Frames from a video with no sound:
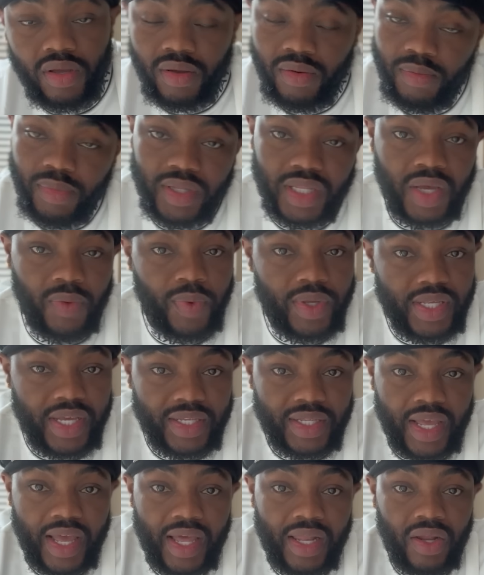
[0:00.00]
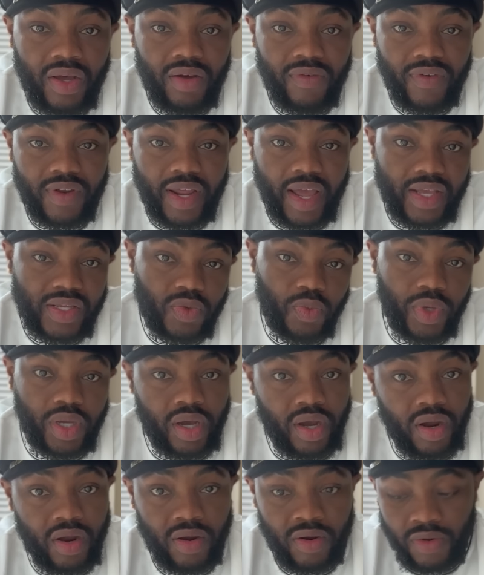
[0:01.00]
but then we take the L off of that so we
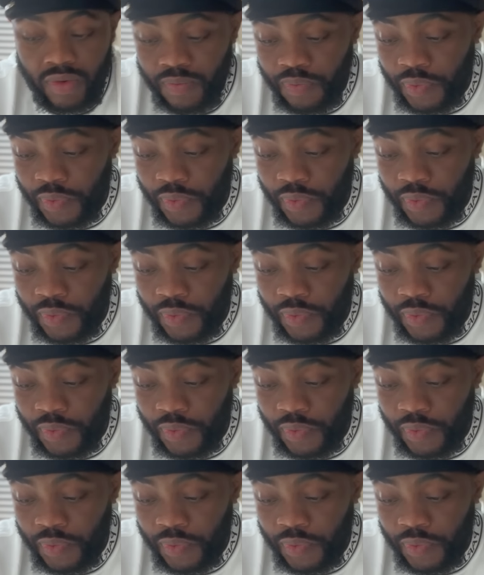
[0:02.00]
can earn.